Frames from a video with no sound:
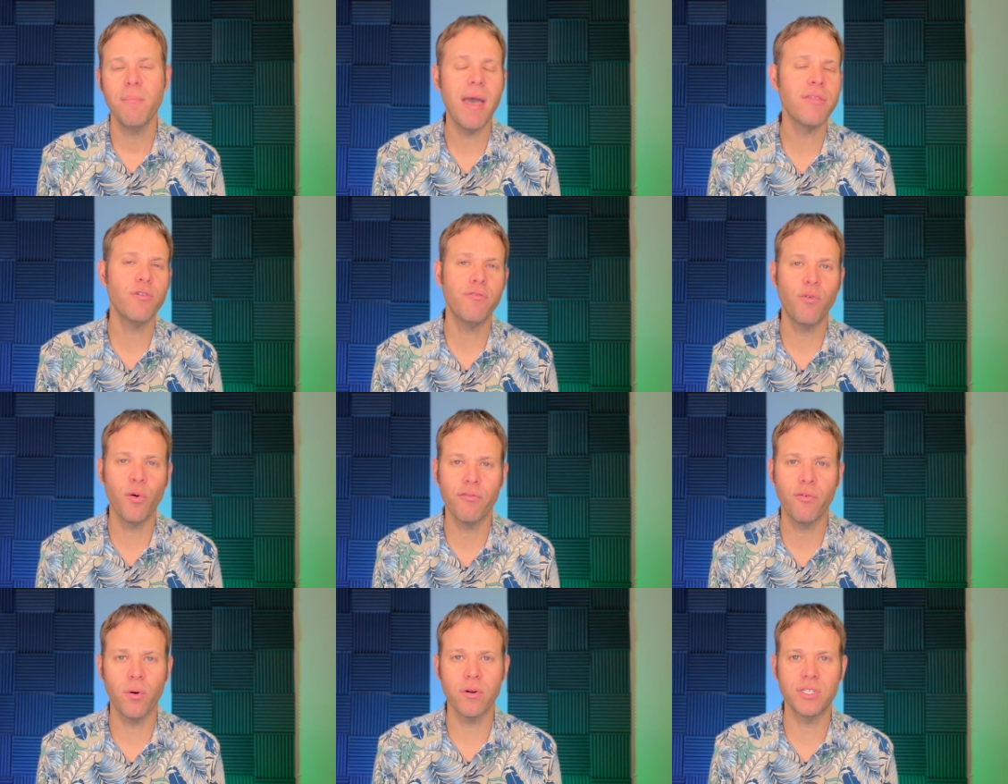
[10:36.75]
Matthew 4
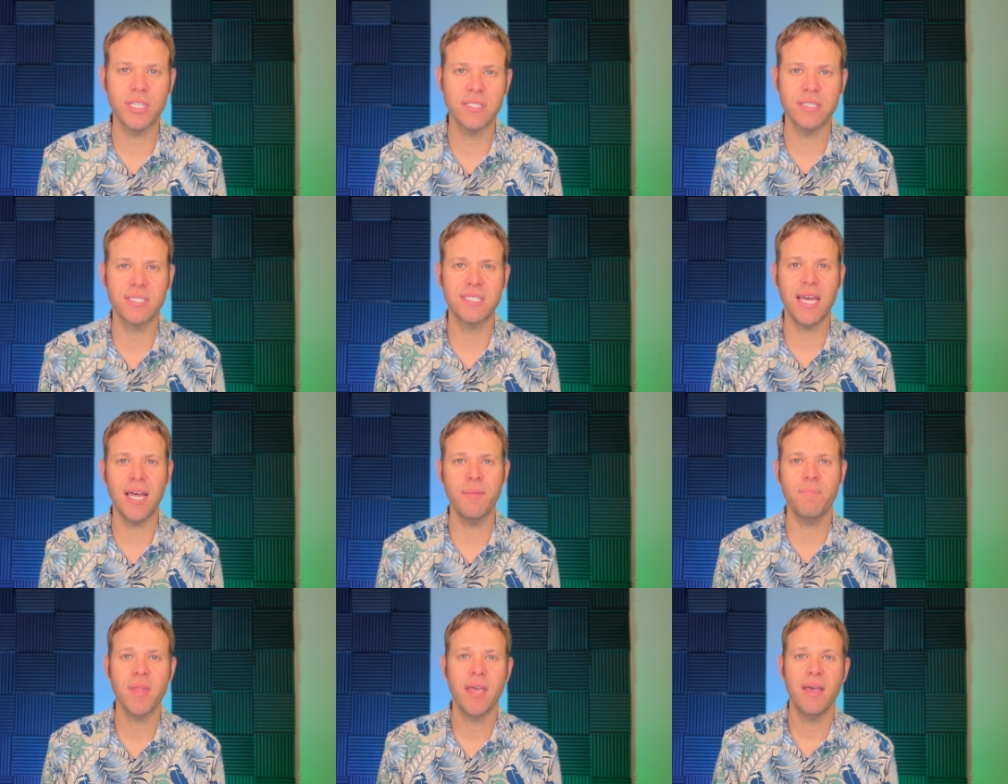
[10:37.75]
4, Jesus
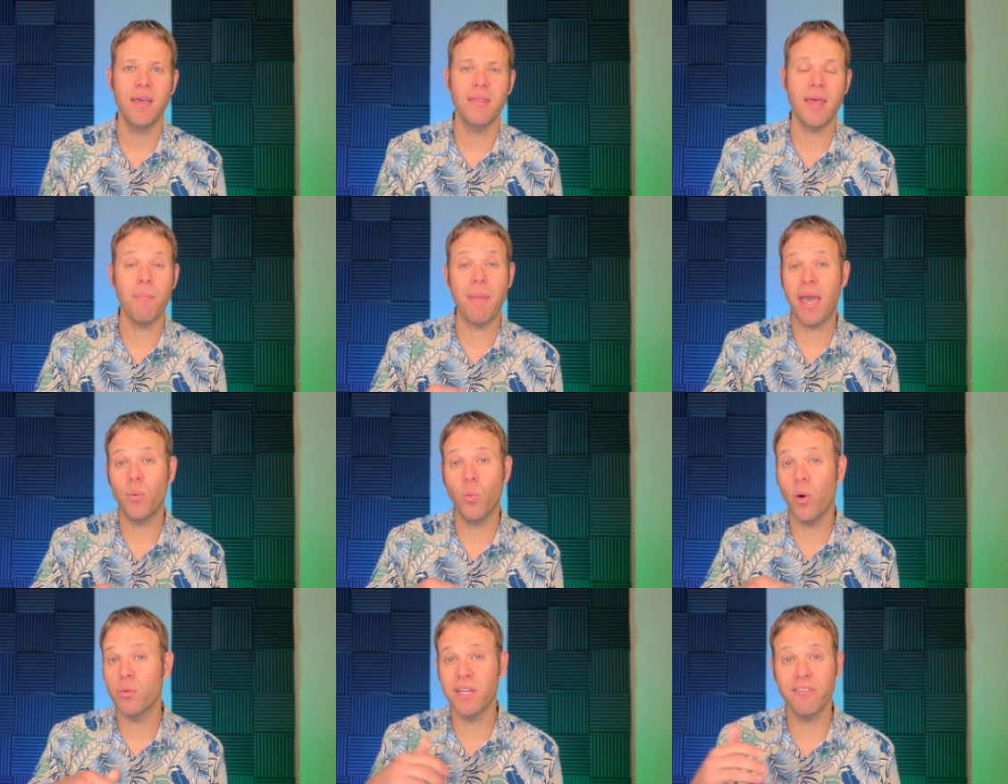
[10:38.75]
said that man
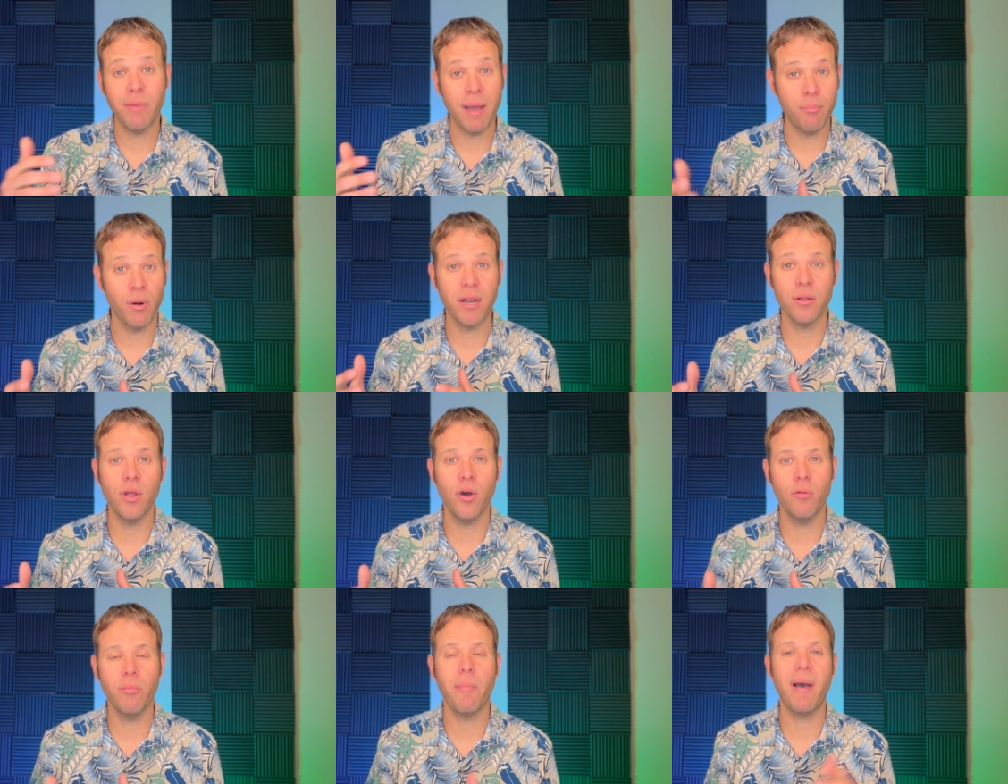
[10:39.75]
won't live by bread
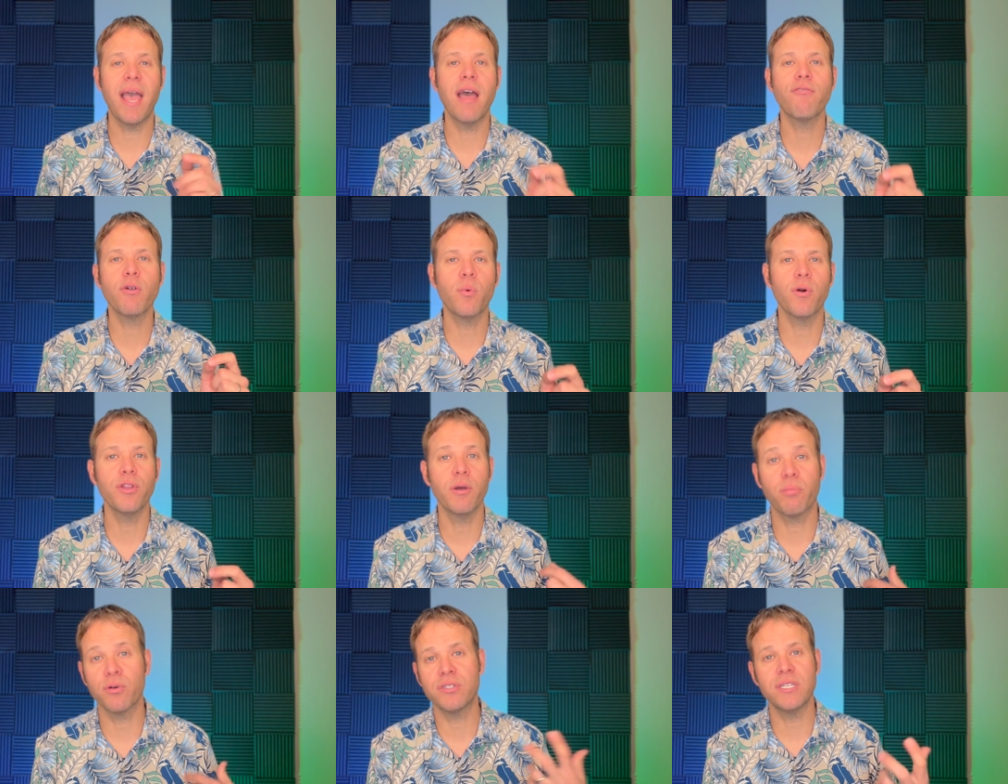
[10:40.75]
alone, but by every word
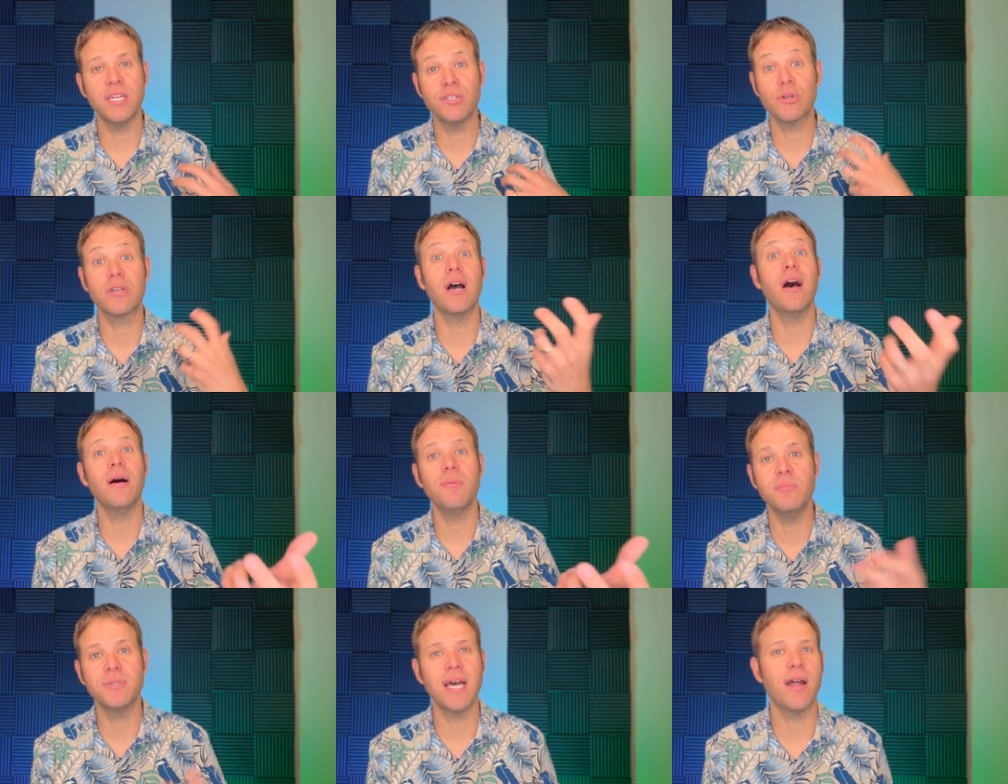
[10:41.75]
that proceeds or
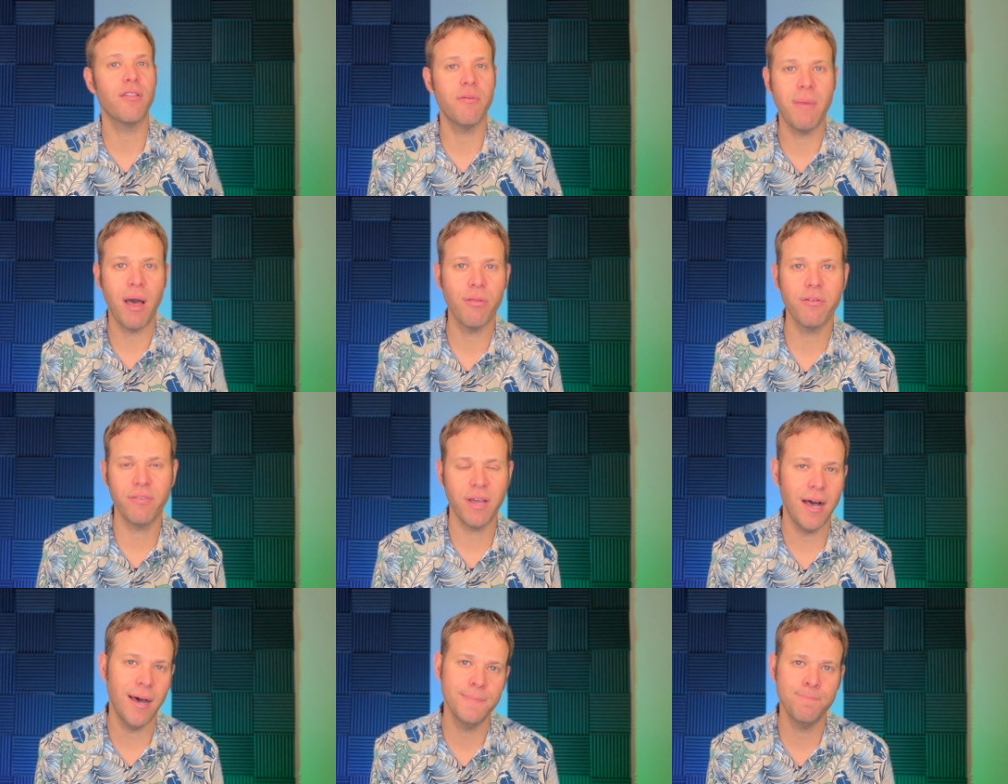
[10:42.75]
comes out of the mouth of
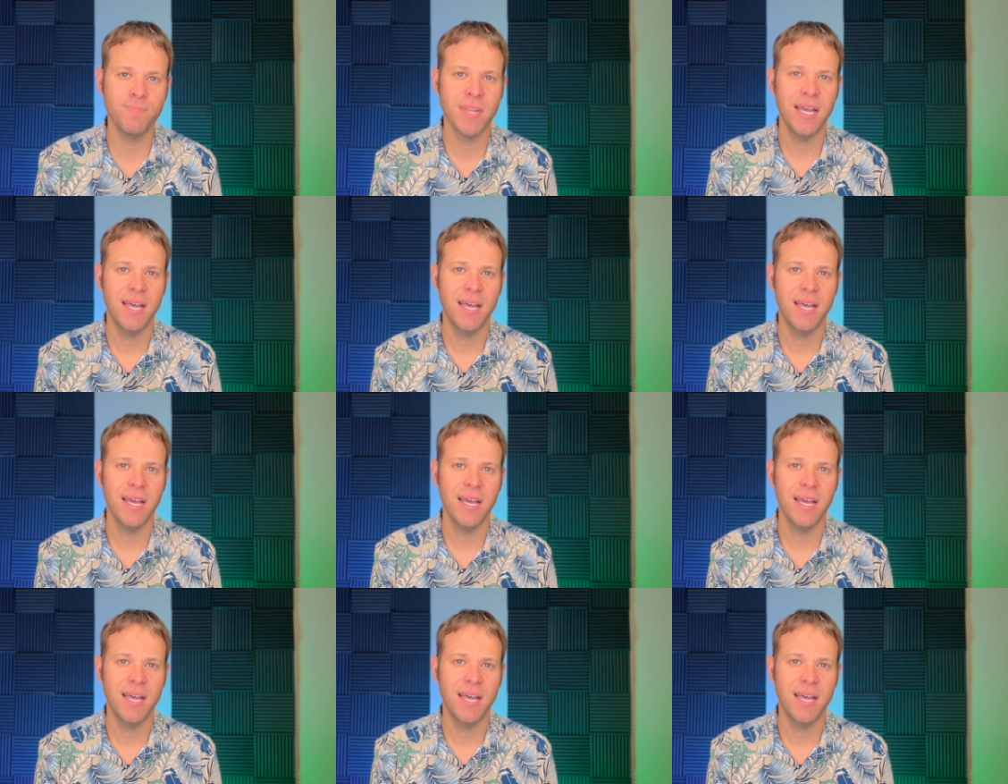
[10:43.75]
God.